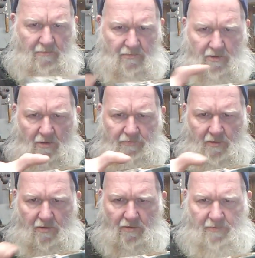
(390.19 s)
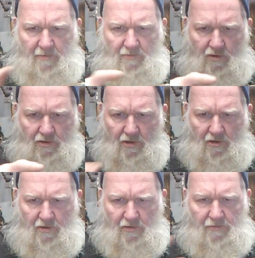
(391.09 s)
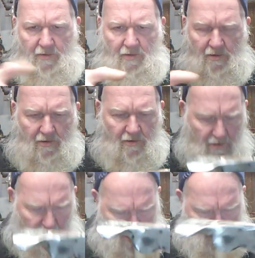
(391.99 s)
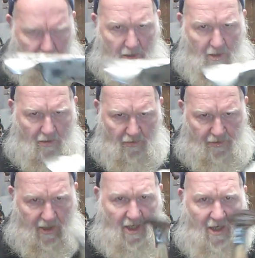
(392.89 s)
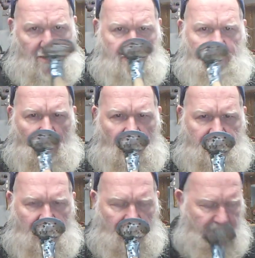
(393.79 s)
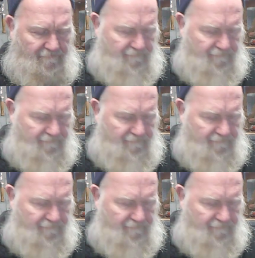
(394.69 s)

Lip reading: We're going to put a little bit more curve on the Adze part there.